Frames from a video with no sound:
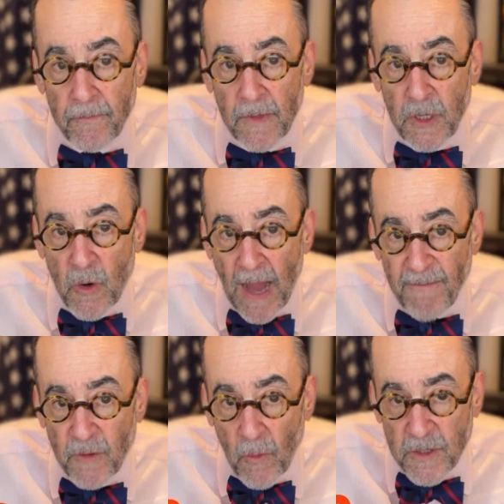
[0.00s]
You
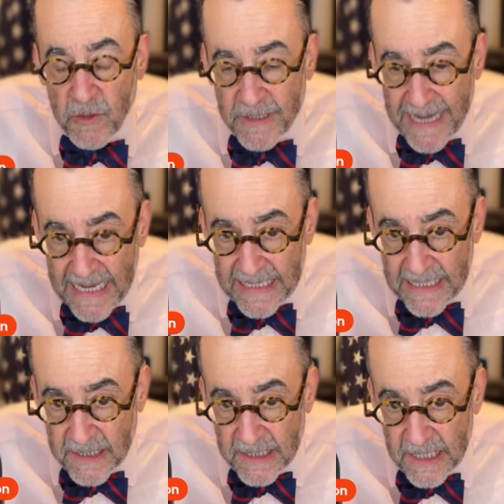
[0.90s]
have to understand
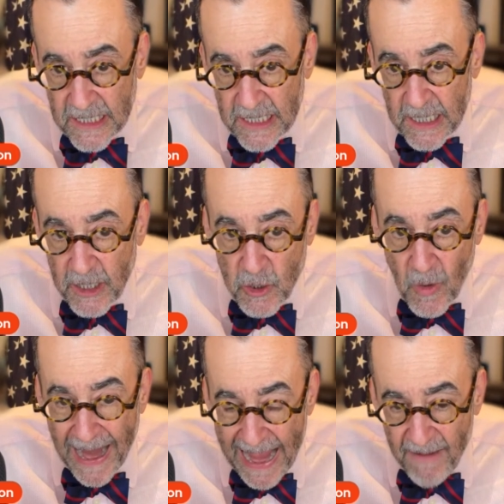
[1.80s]
this. You
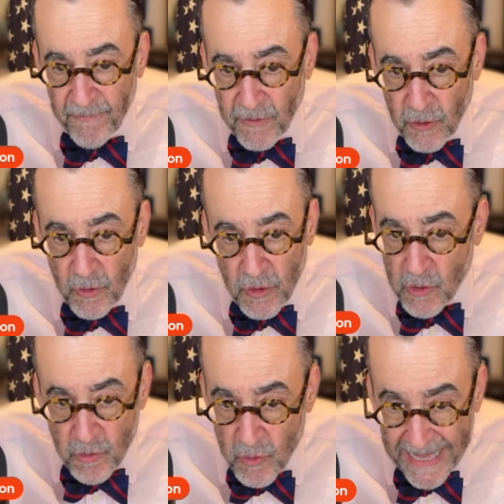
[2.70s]
have to,
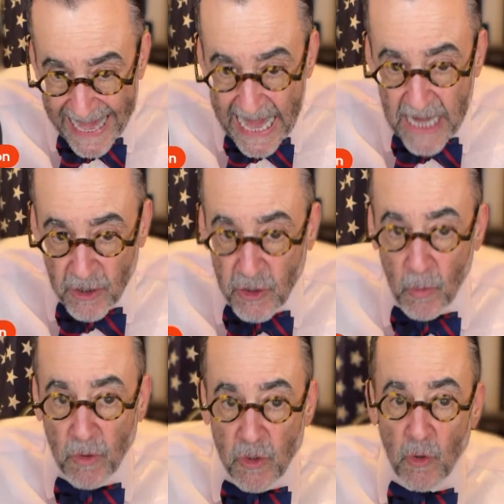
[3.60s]
you you can't do
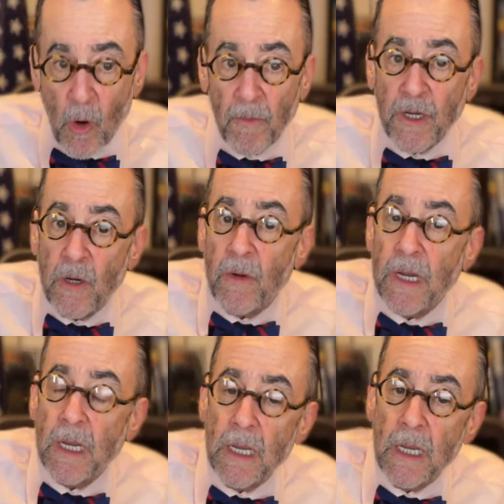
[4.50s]
what you're normally doing.
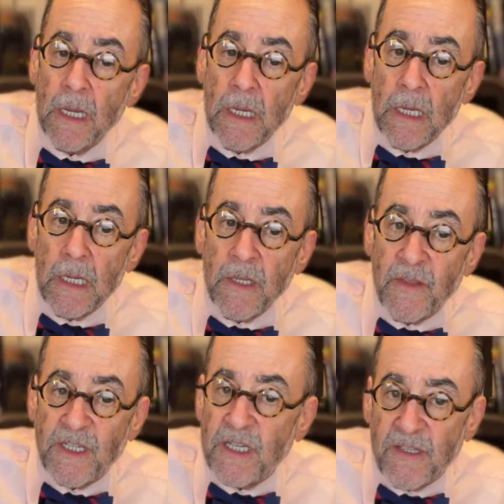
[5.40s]

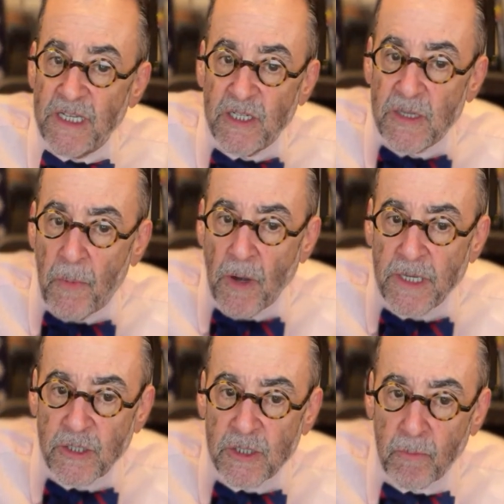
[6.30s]
This this is the part
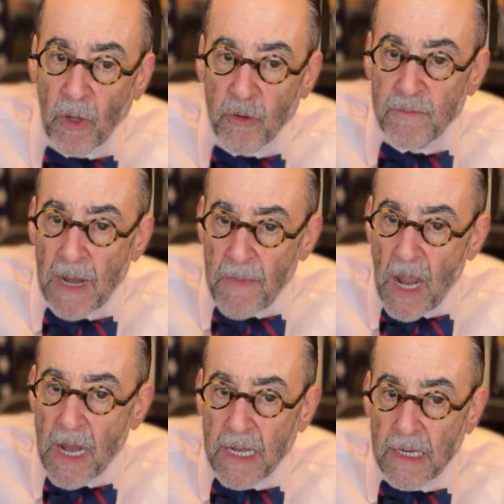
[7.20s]
that just blows my mind.